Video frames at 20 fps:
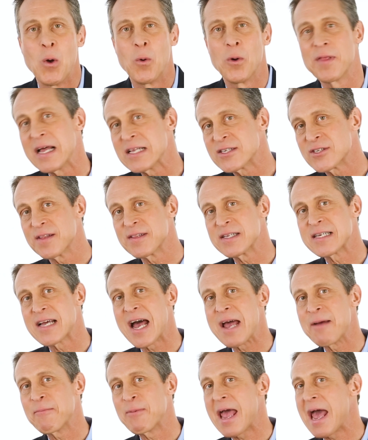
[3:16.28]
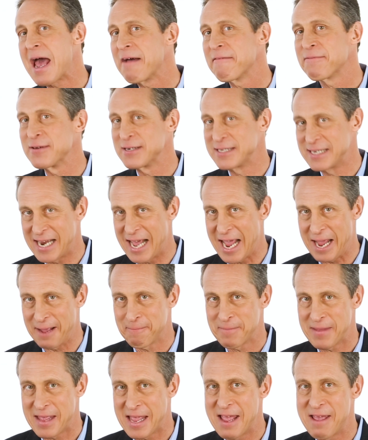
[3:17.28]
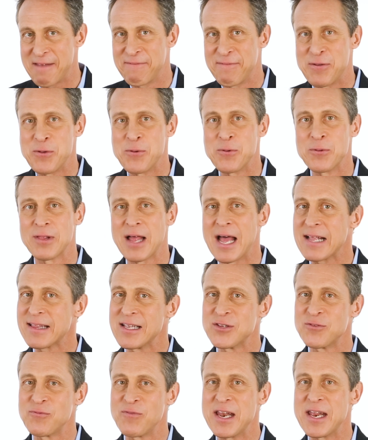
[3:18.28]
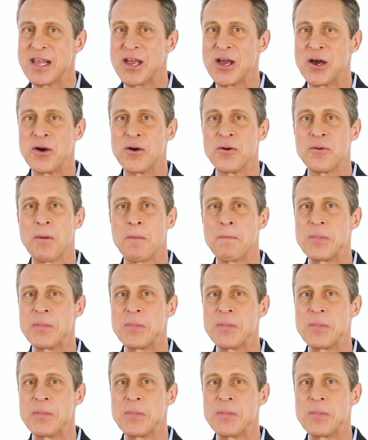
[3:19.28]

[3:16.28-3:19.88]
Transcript: Well, that's all the time we have for today. If you like this video,